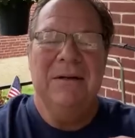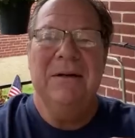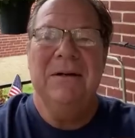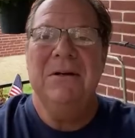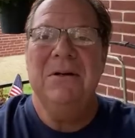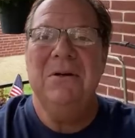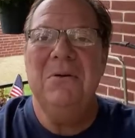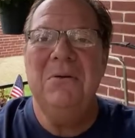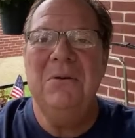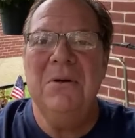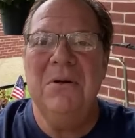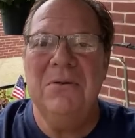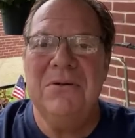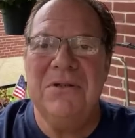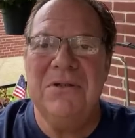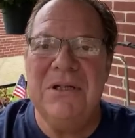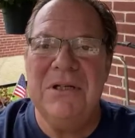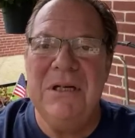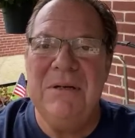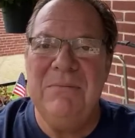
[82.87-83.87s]
You don't
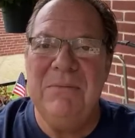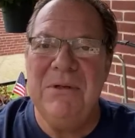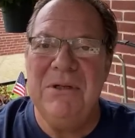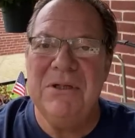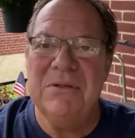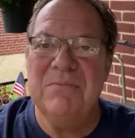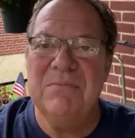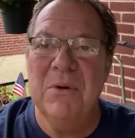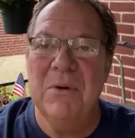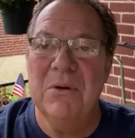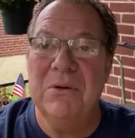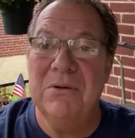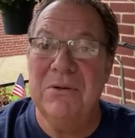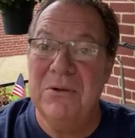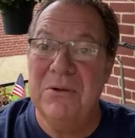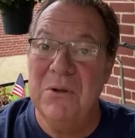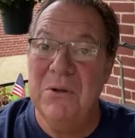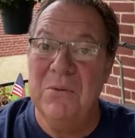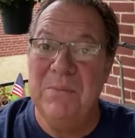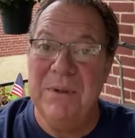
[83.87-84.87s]
see me smoke
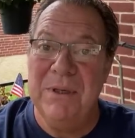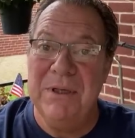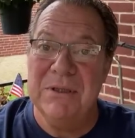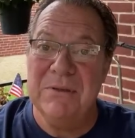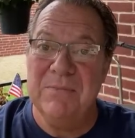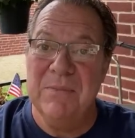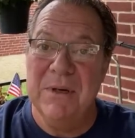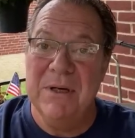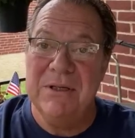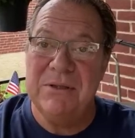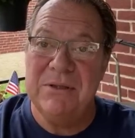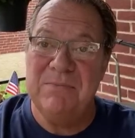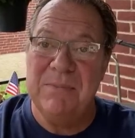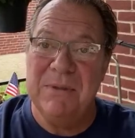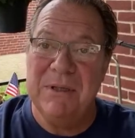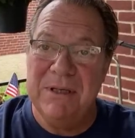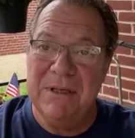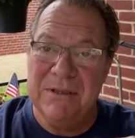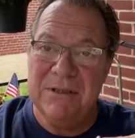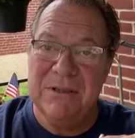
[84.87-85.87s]
doobies much
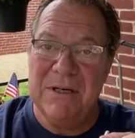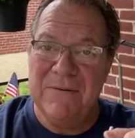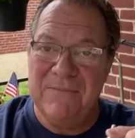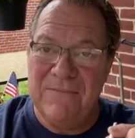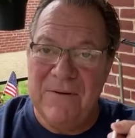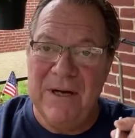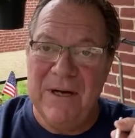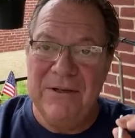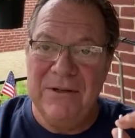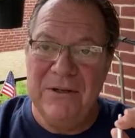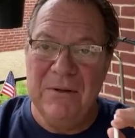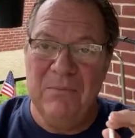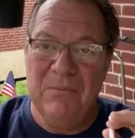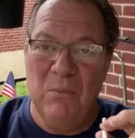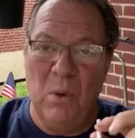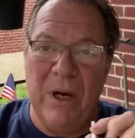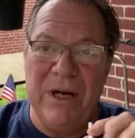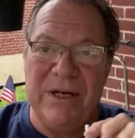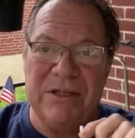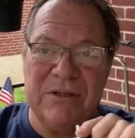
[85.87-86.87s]
because I find them
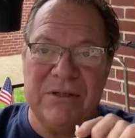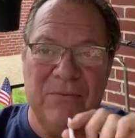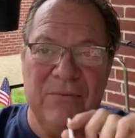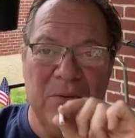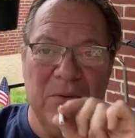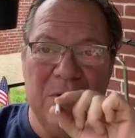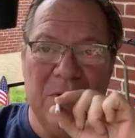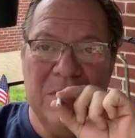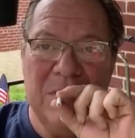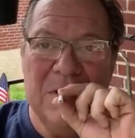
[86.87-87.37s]
wasteful.